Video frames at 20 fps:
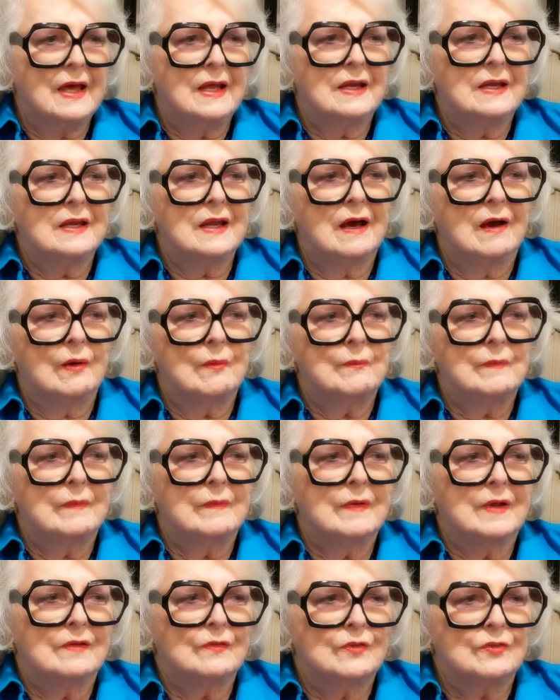And
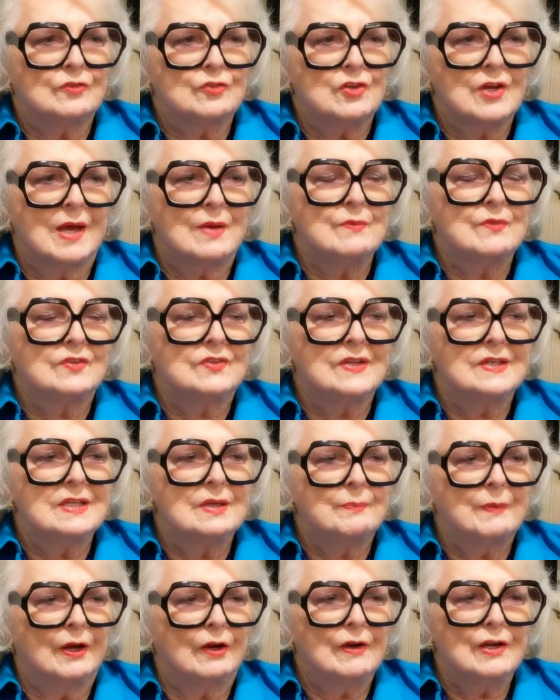he was James
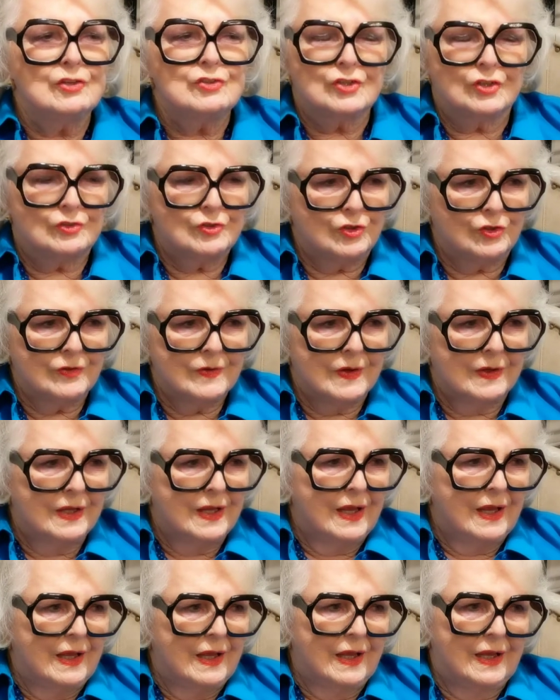Sidney Perry Jr.
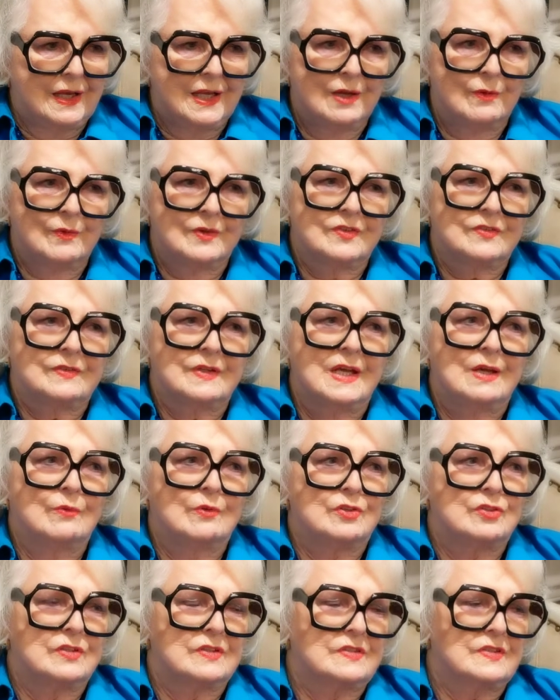And he was
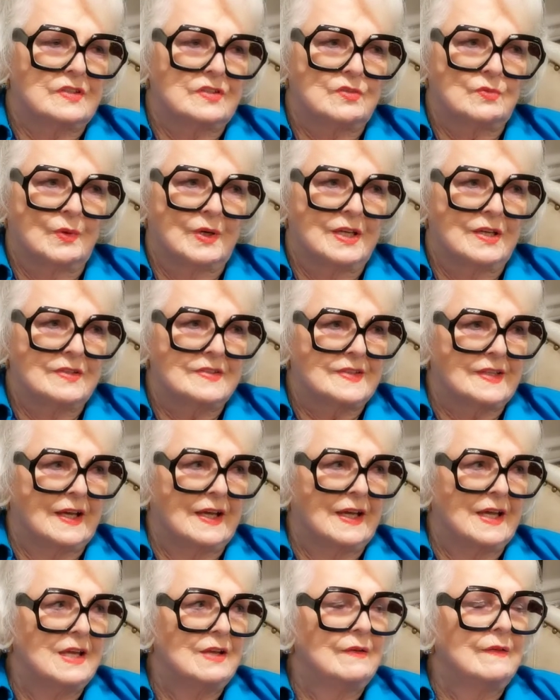just the sweetest
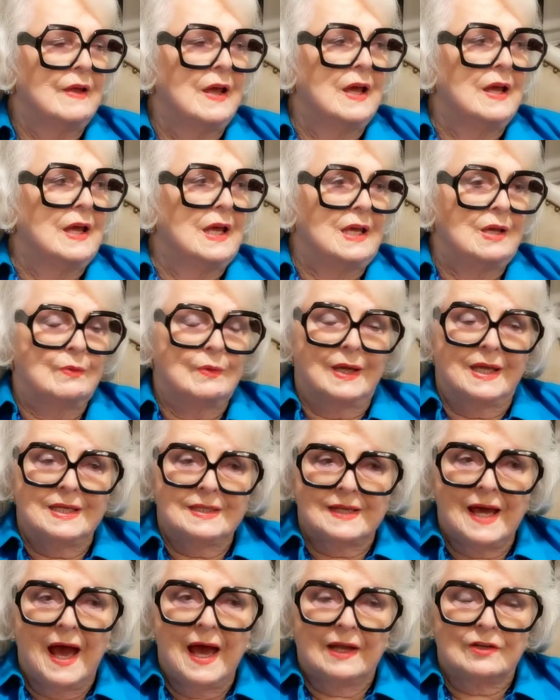thing.
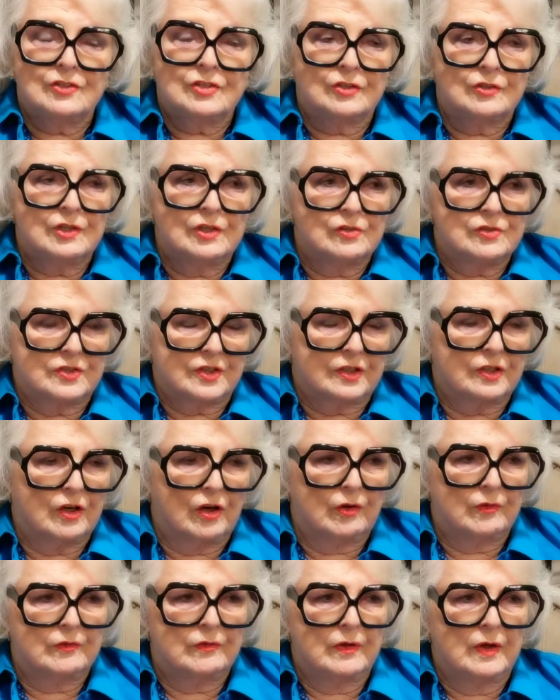He died 2 years
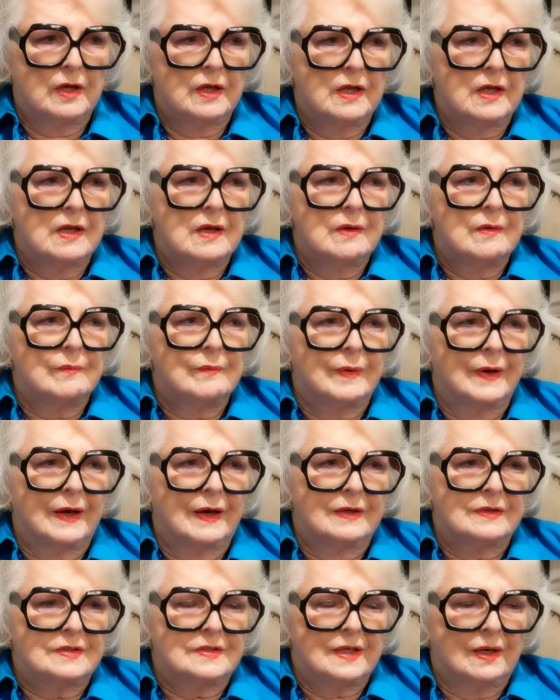ago,
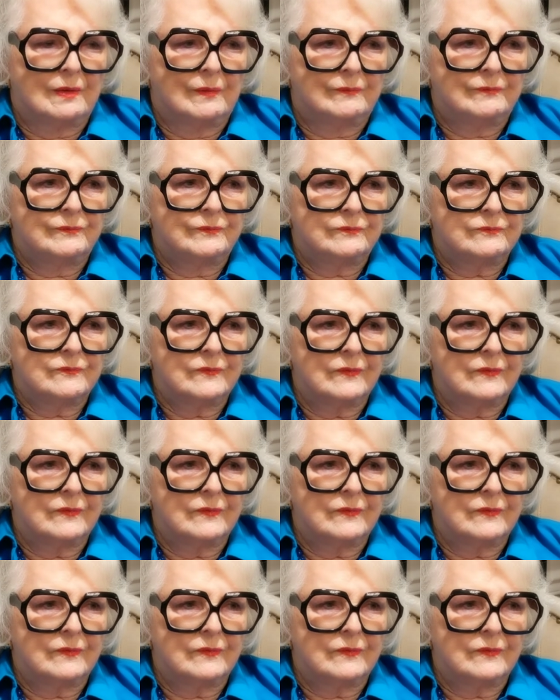but I